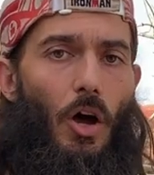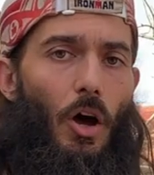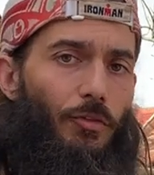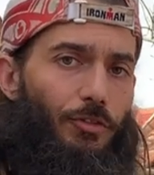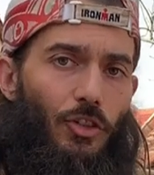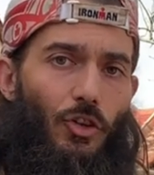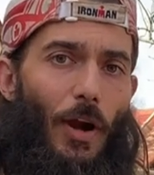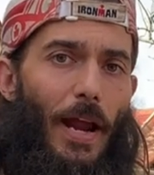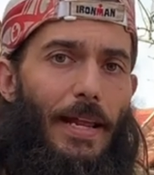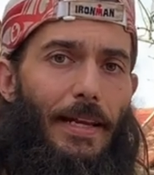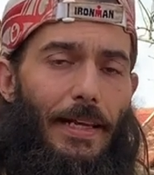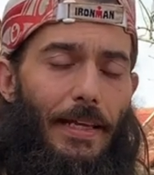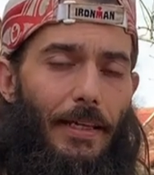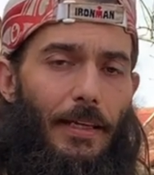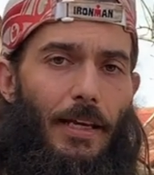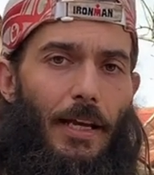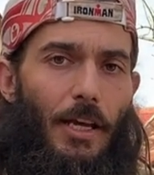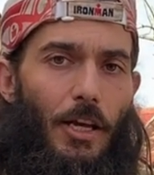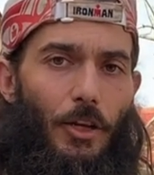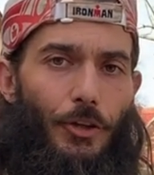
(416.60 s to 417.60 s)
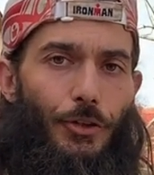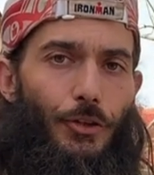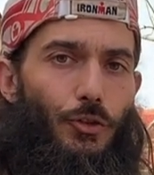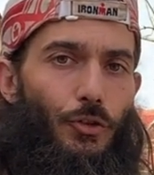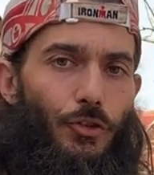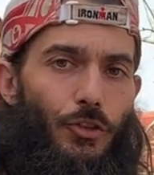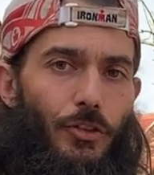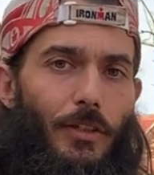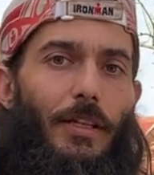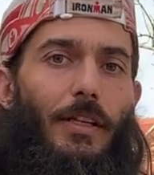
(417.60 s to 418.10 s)
of training, you
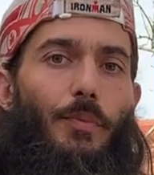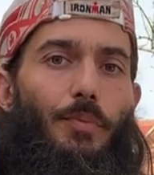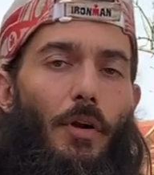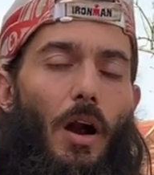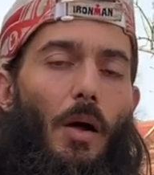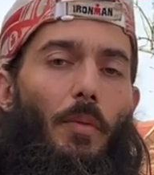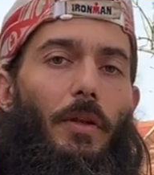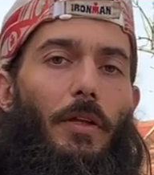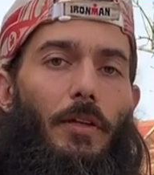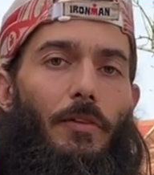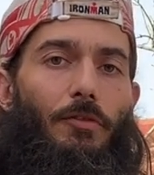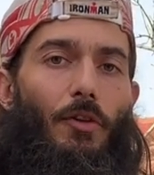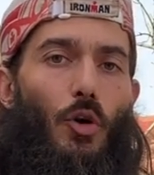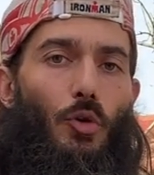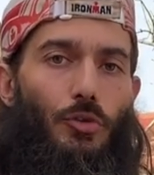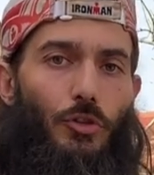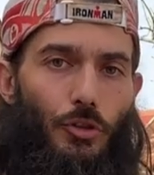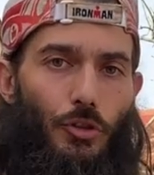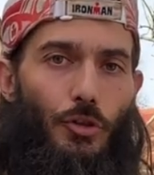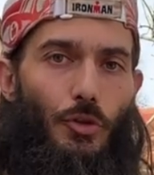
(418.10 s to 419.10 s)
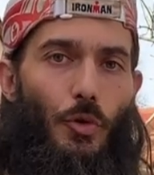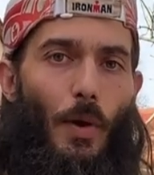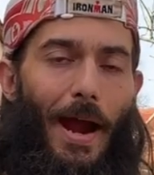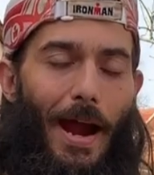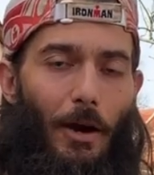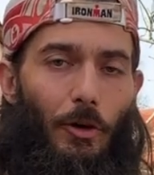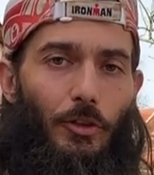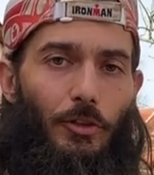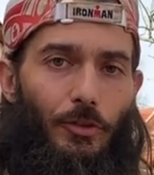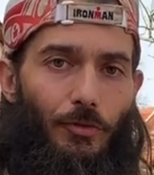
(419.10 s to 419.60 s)
should still probably devote 2
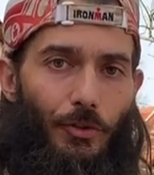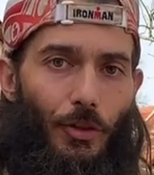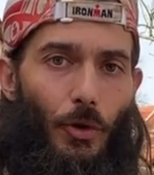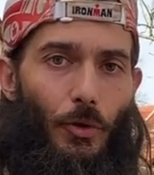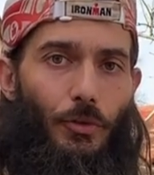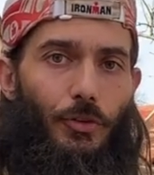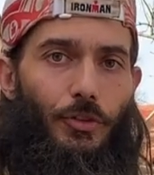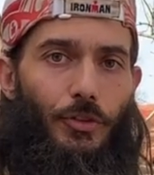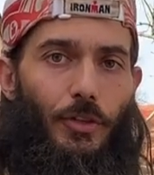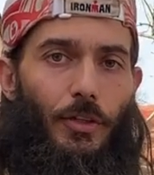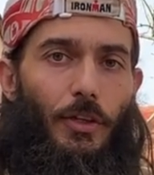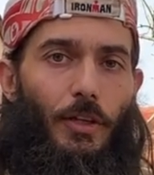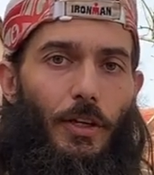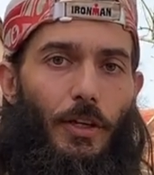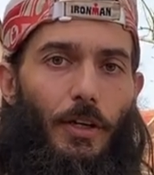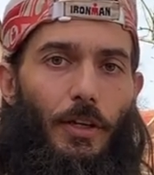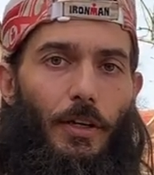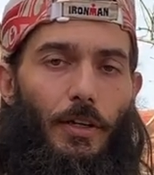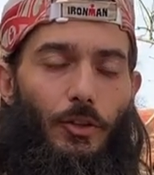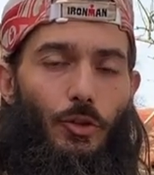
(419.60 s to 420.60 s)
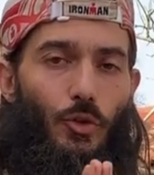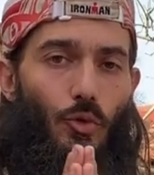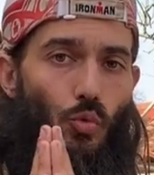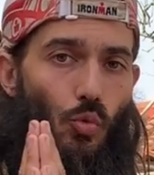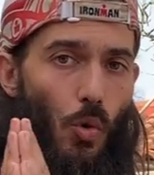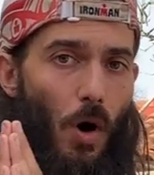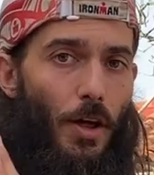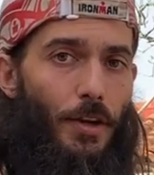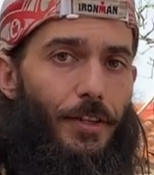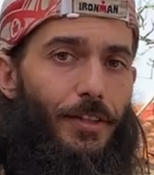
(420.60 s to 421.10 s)
hours of those to
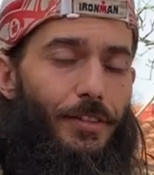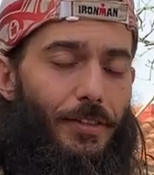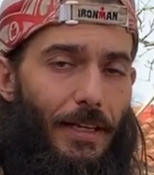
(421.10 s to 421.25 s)
one